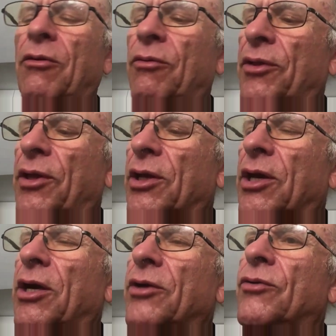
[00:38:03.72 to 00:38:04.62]
within the
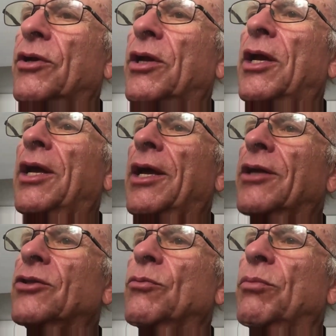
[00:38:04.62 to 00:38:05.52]
country
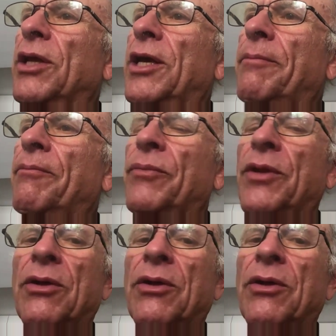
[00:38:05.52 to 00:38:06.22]
and to blame